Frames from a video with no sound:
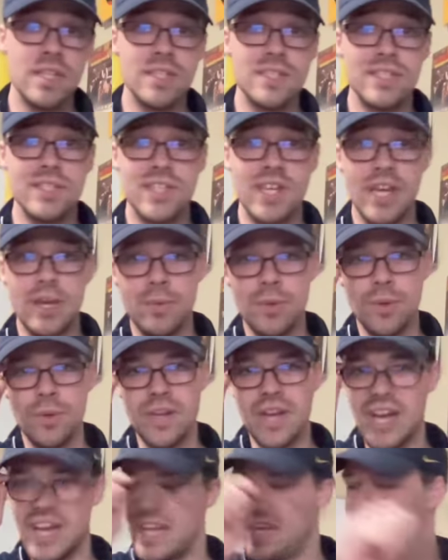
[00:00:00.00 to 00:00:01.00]
this is Cameron
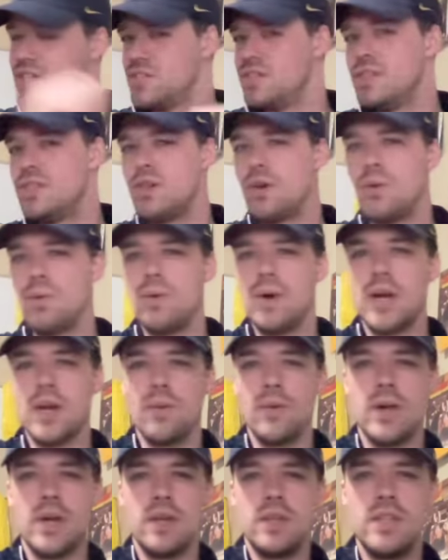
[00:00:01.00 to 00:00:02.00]
Gwinn. I actually don't want
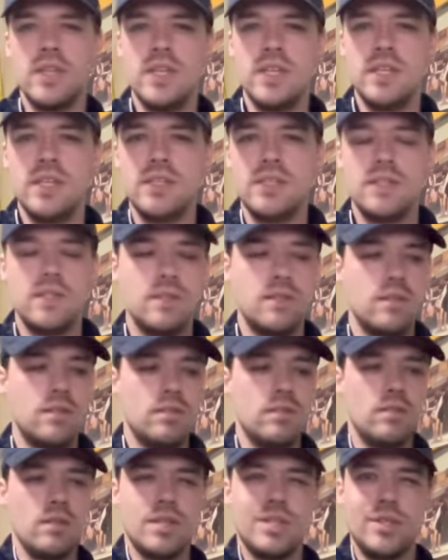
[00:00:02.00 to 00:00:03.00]
to wear these.
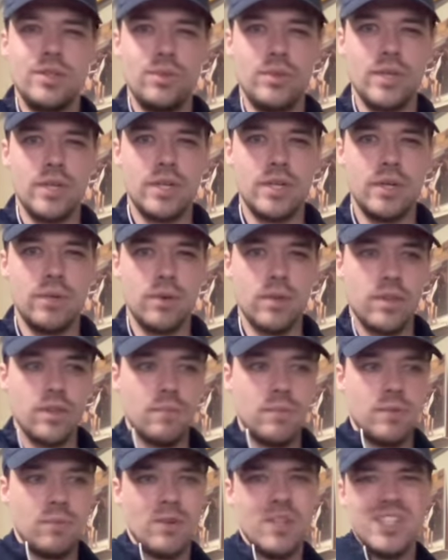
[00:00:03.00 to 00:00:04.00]
Look too nerdy with
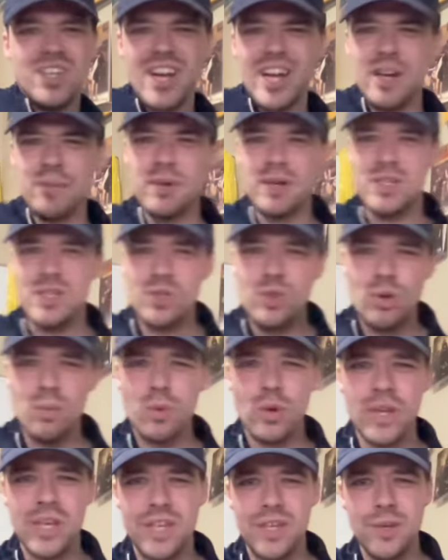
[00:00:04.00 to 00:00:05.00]
them. And we're talking about
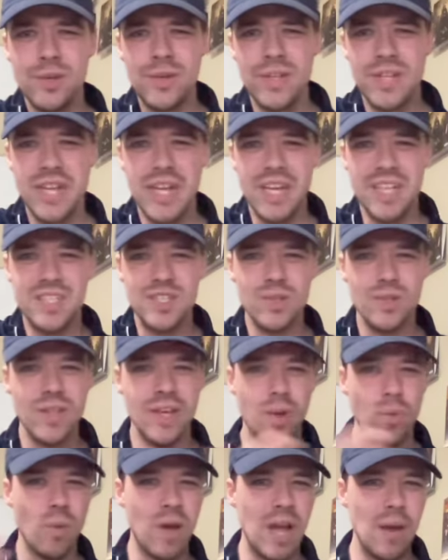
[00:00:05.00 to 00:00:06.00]
Schoolboy Q today, so
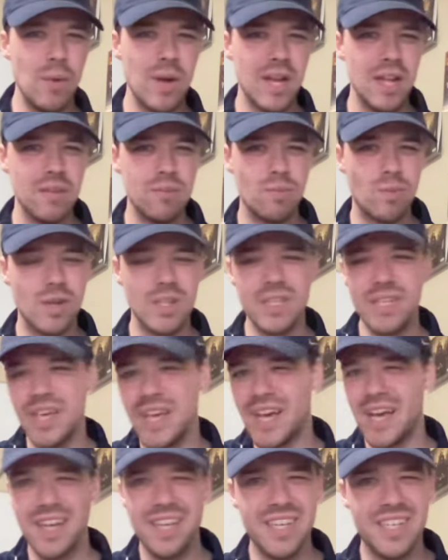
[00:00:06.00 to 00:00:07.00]
like why would I want
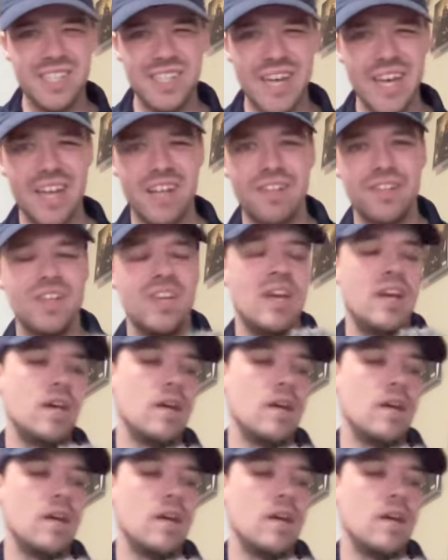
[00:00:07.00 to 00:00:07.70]
yeah, exactly.